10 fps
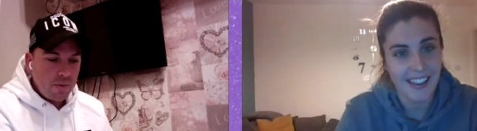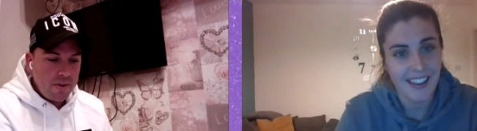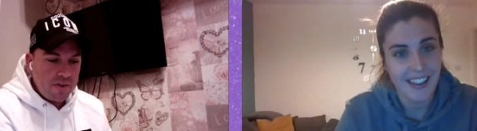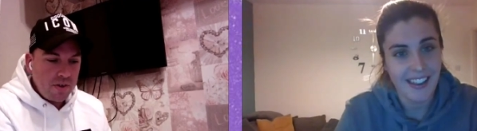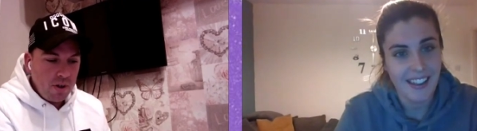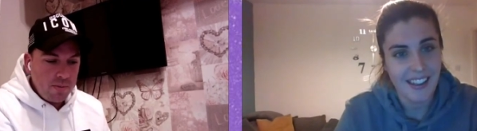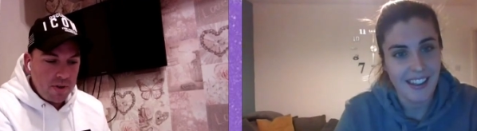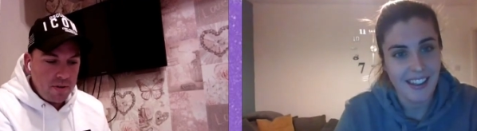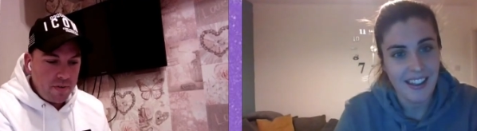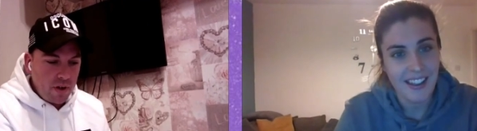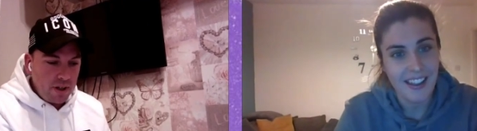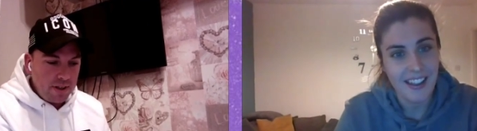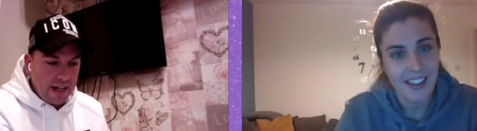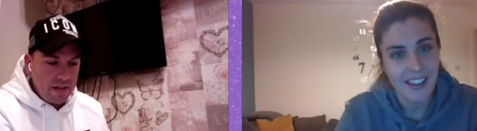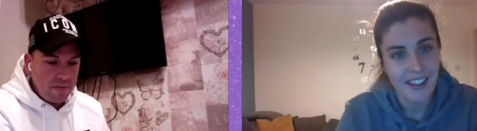Speaker 1: So in terms of
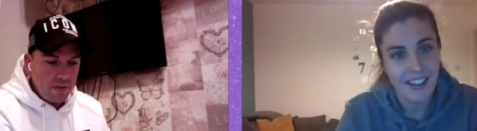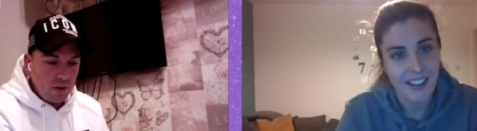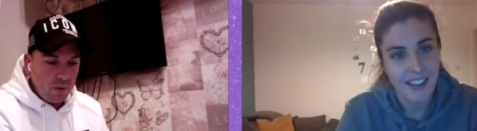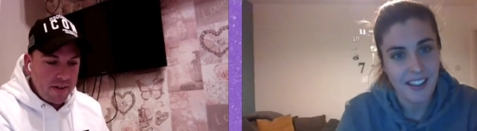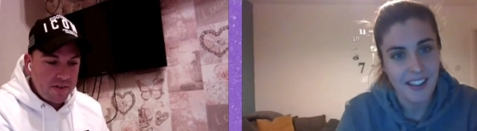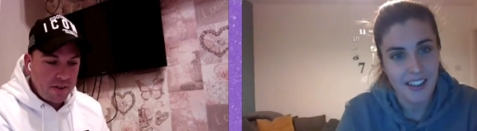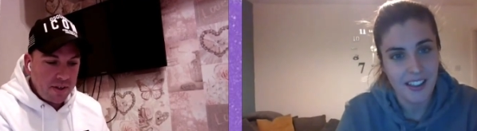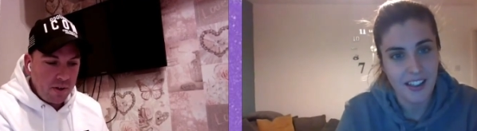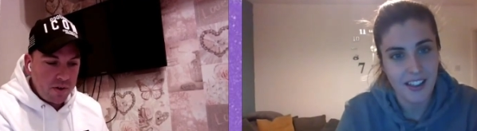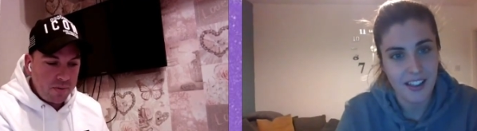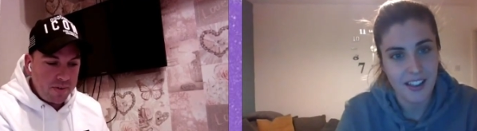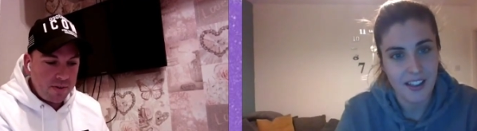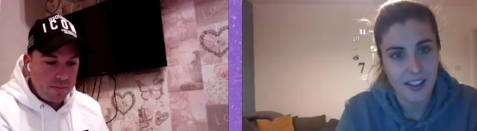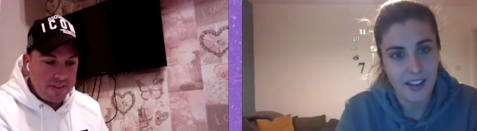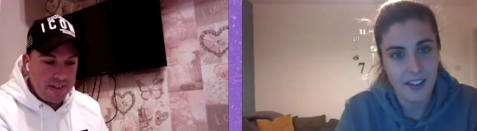life at Lewes, the
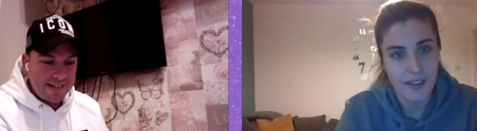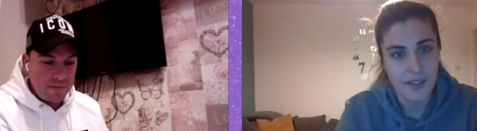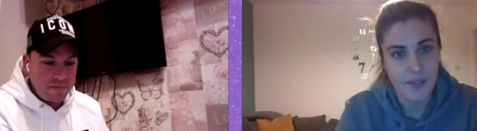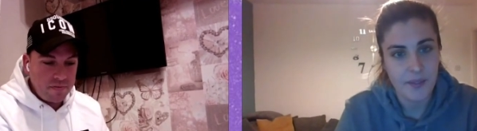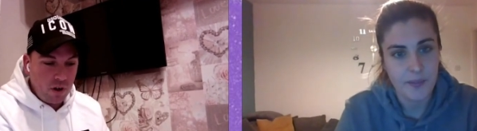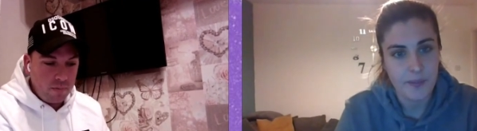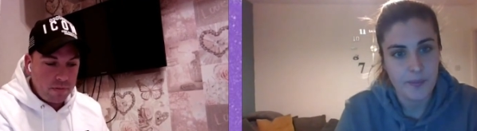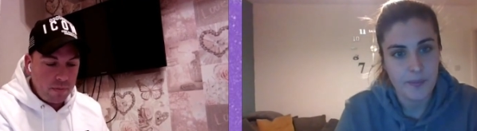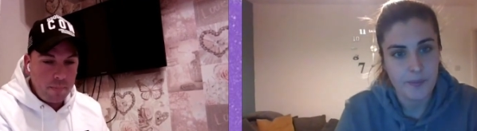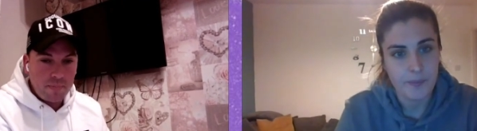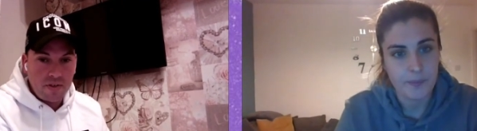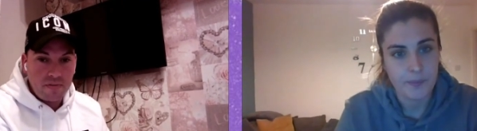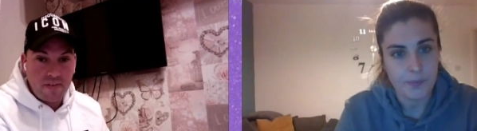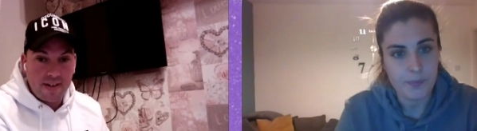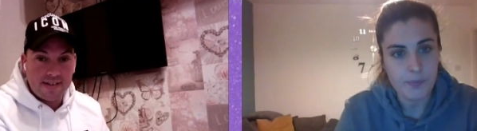girls are in some decent form from a
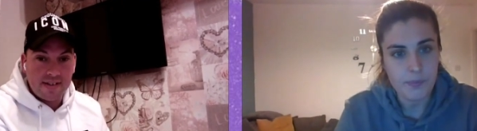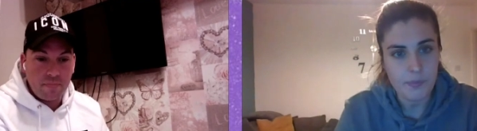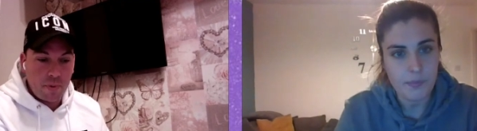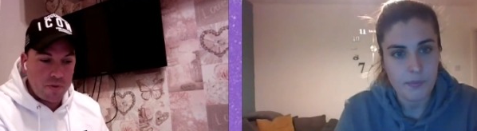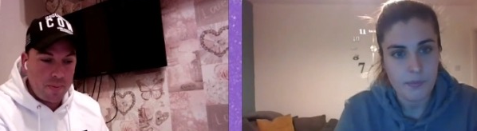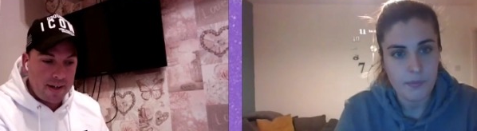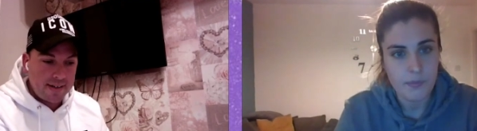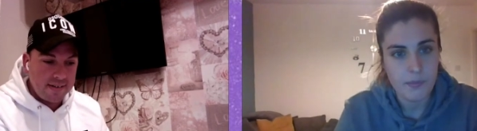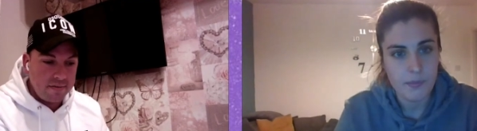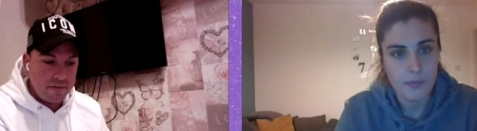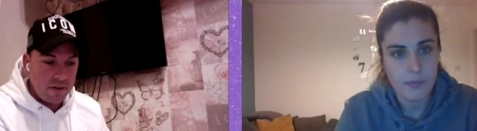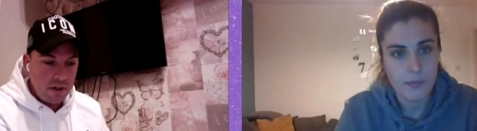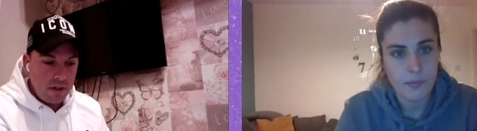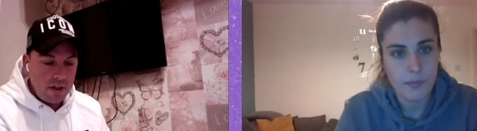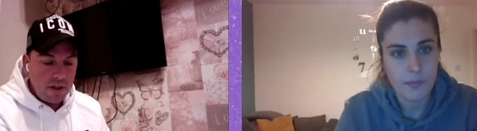defensive perspective.
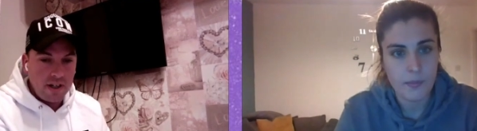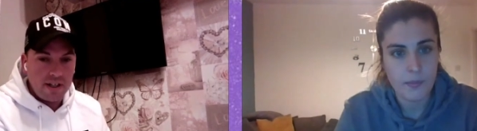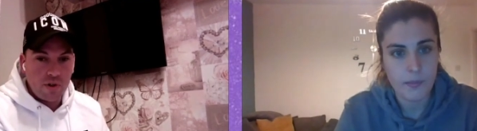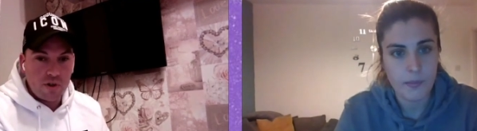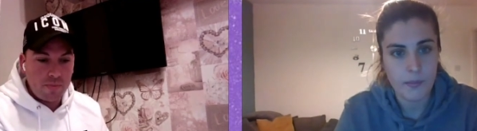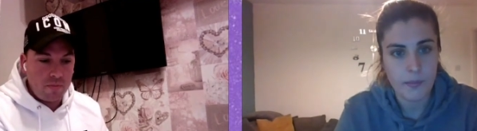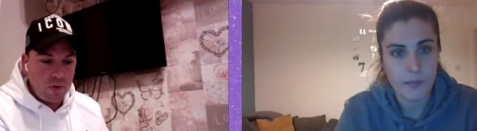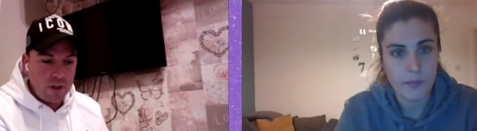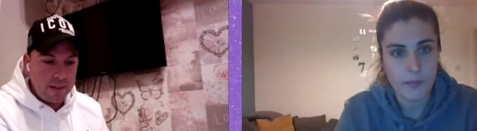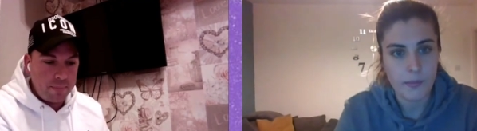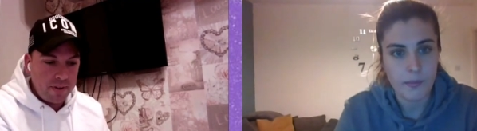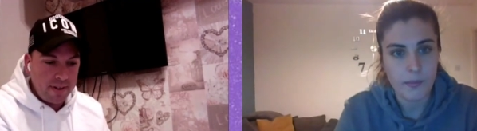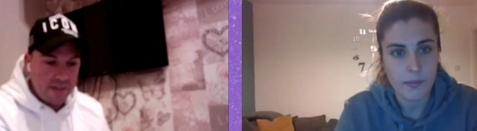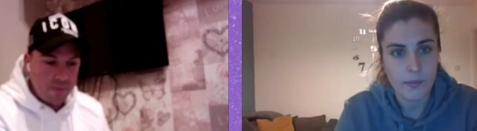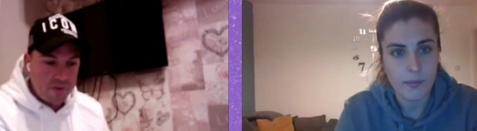You must have been really
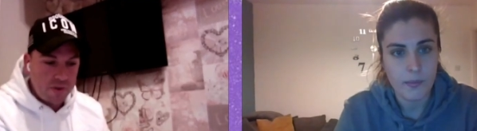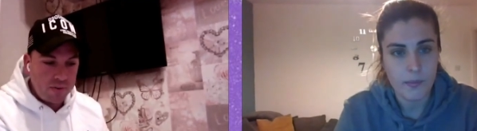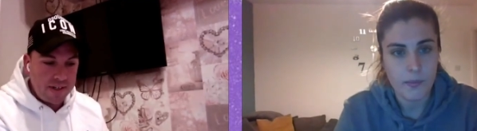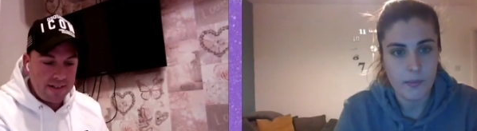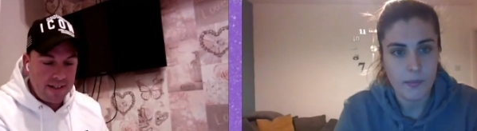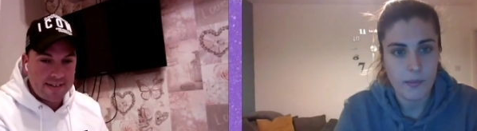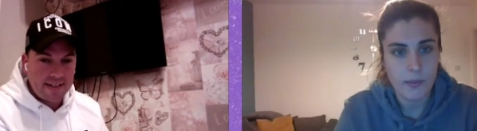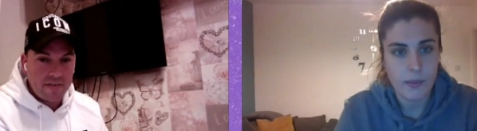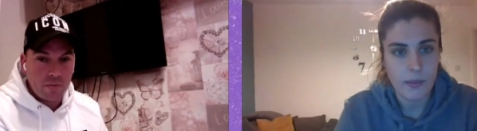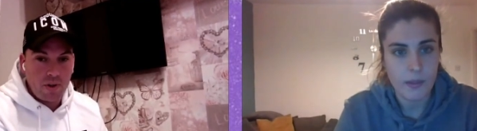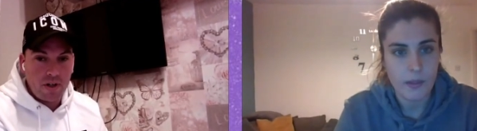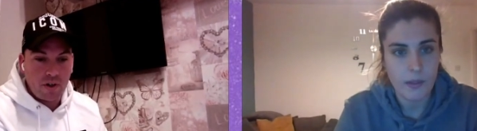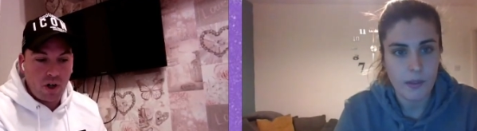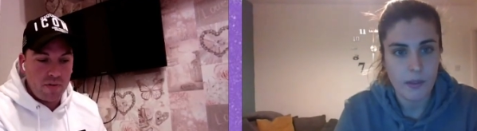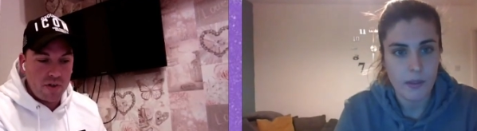pleased with Sunday's last gasp
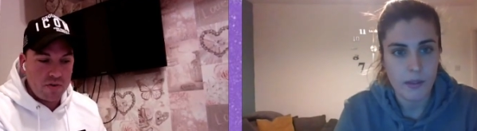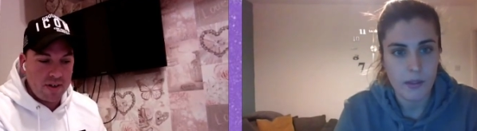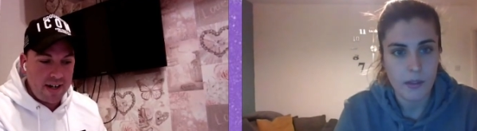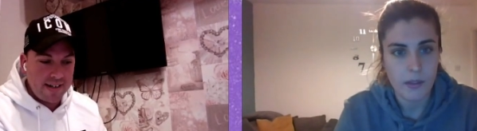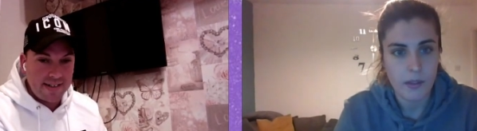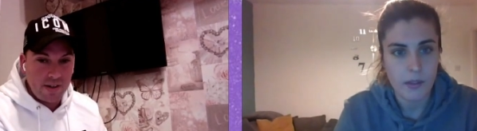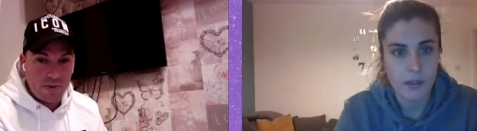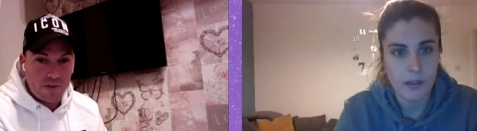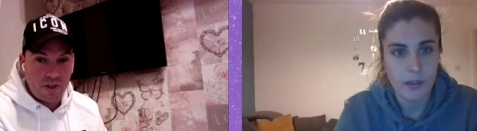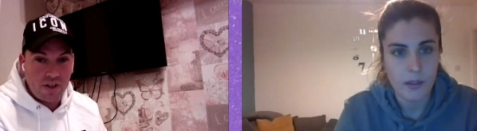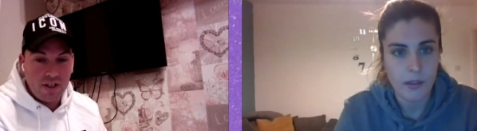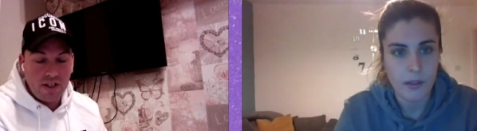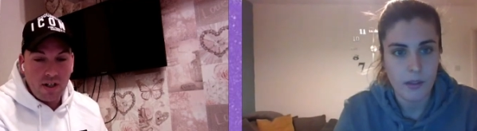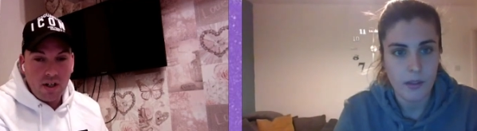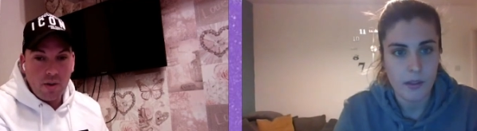win at Coventry United. It was
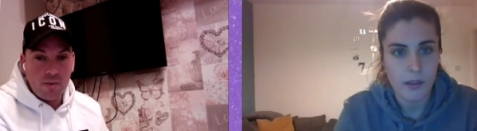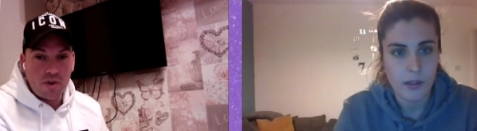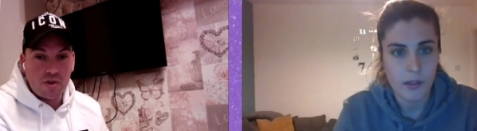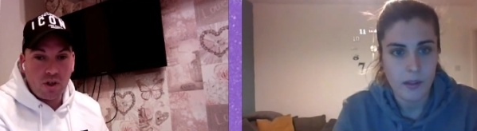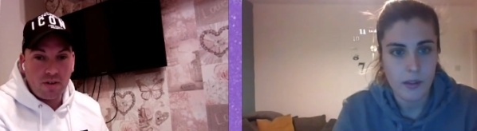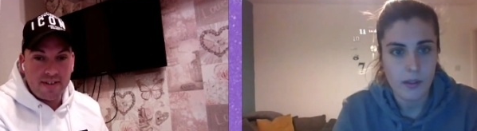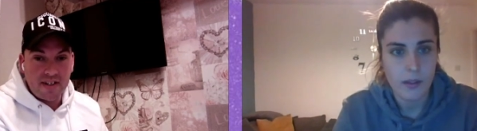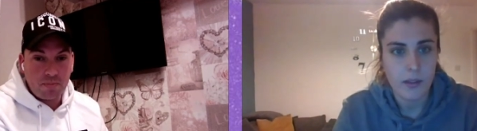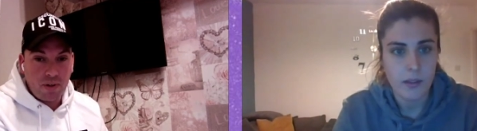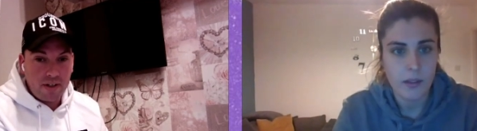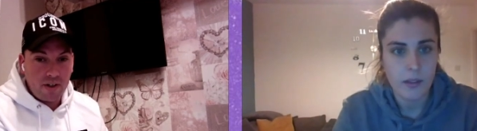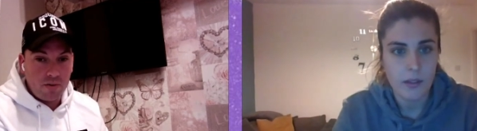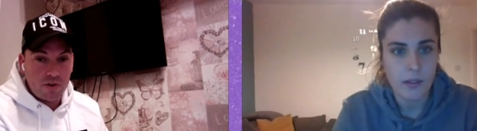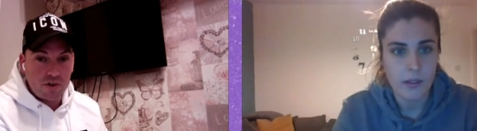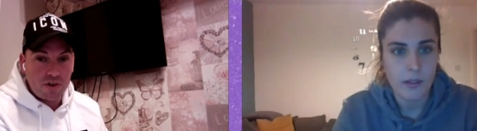a solid
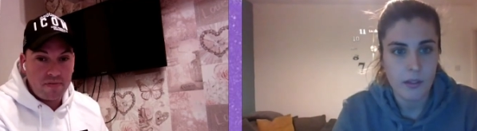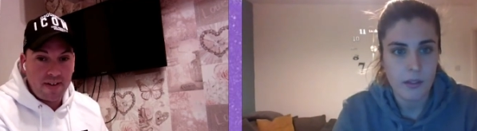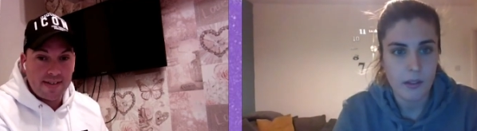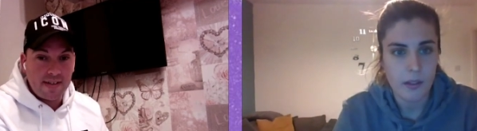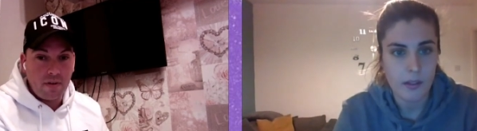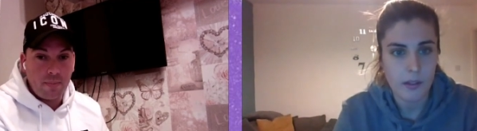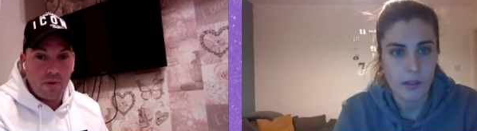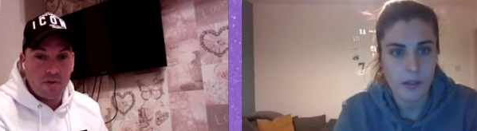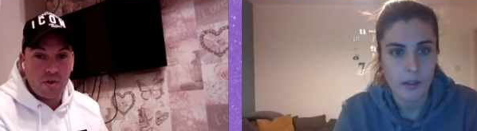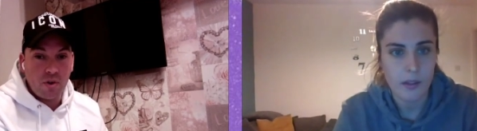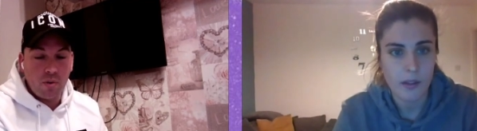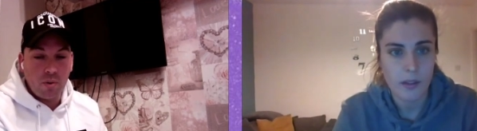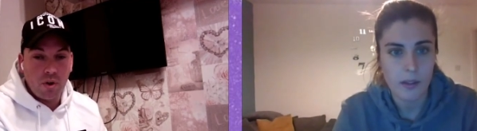display, not just defensively, but